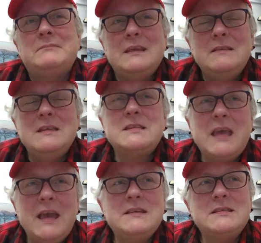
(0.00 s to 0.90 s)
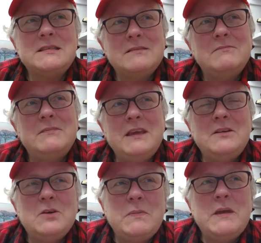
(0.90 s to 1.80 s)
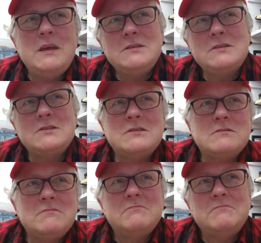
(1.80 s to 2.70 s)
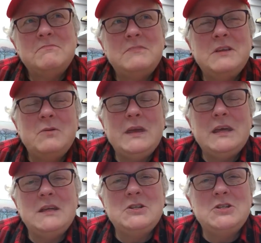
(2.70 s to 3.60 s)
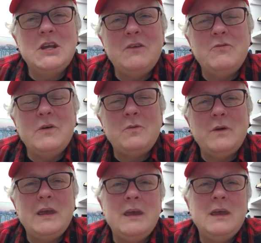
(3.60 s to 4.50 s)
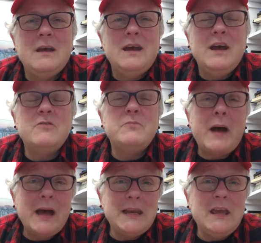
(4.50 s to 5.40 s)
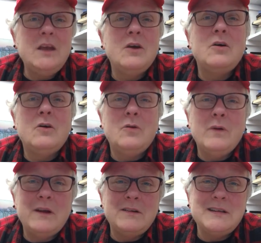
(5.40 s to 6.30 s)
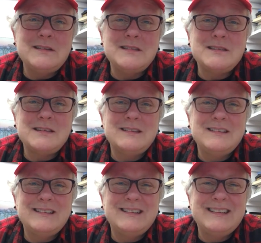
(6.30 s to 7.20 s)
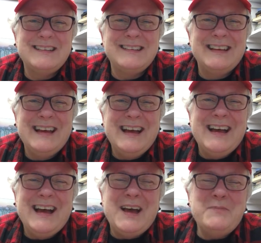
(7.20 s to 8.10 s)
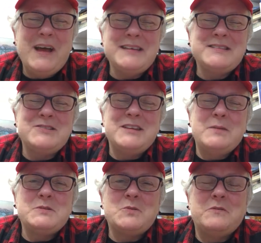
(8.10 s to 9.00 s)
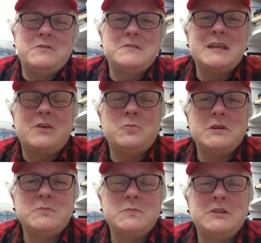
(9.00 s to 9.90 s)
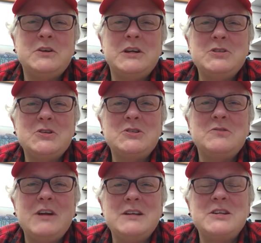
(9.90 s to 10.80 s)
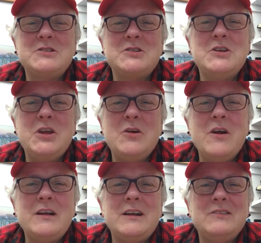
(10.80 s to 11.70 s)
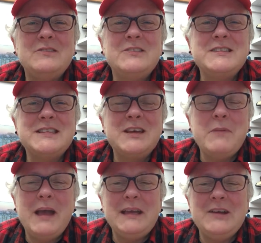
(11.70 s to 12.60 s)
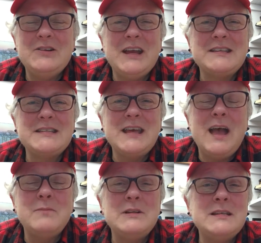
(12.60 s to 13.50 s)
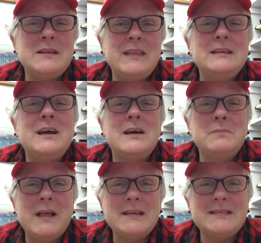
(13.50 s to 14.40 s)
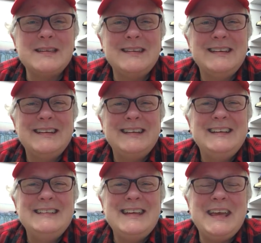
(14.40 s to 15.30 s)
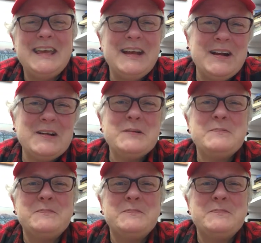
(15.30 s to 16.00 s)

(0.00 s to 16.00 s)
In this case, the inner peace, that we can achieve when we have body awareness. I'm Pastor Deb Swift of South Presbyterian Church in Rochester, New York. We'll see you back here next time. Until then, God bless. Take care.